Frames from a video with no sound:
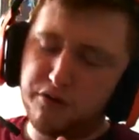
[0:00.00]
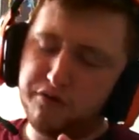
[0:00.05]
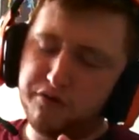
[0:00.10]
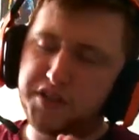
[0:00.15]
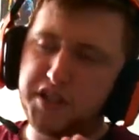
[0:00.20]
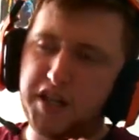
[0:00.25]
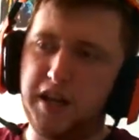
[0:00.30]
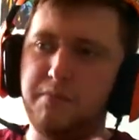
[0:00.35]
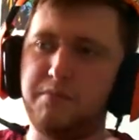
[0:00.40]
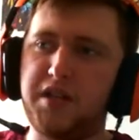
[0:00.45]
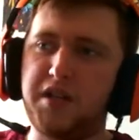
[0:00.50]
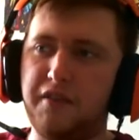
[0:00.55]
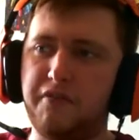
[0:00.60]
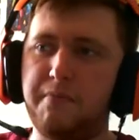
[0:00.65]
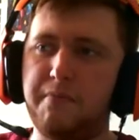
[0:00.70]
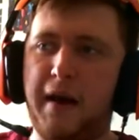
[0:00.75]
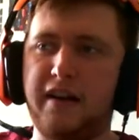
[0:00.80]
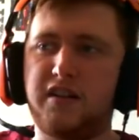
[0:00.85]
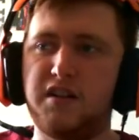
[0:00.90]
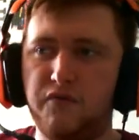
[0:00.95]
Team
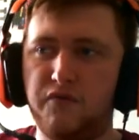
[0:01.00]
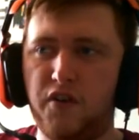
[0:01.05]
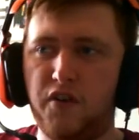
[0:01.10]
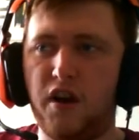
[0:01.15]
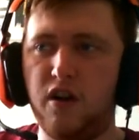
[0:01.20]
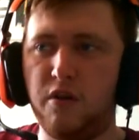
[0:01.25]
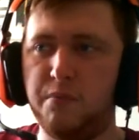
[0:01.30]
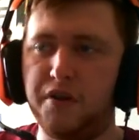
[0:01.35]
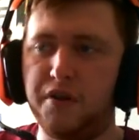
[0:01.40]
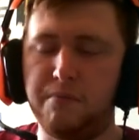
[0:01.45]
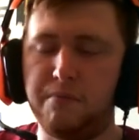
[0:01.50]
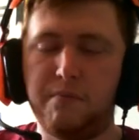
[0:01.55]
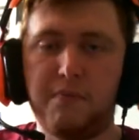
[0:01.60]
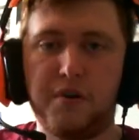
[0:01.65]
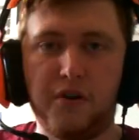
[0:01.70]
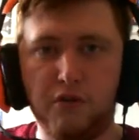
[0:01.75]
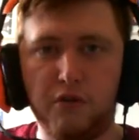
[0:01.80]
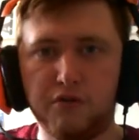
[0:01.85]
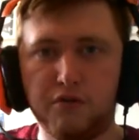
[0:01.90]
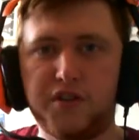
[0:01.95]
Deathmatch environment,
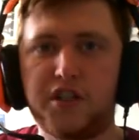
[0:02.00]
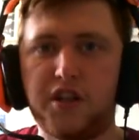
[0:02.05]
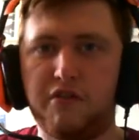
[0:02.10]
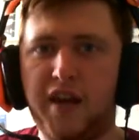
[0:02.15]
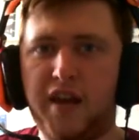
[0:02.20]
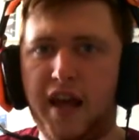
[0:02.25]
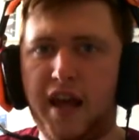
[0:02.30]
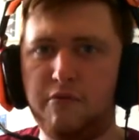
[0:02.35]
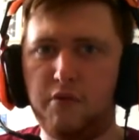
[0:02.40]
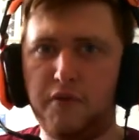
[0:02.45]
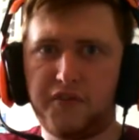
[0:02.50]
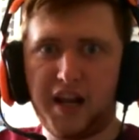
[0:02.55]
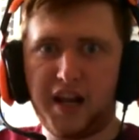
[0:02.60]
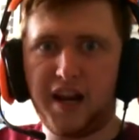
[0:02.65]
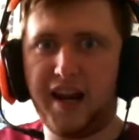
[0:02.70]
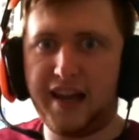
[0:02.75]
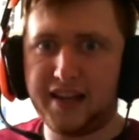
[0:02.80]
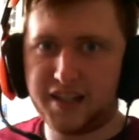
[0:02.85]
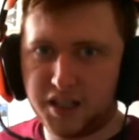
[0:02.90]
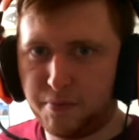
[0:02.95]
but also now with
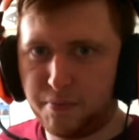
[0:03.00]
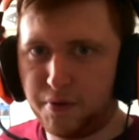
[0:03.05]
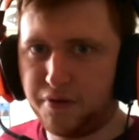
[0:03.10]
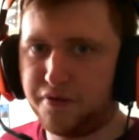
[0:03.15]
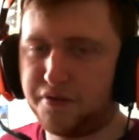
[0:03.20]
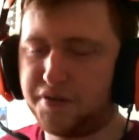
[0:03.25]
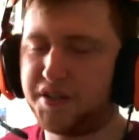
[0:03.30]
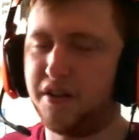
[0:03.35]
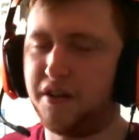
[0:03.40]
collectibles, so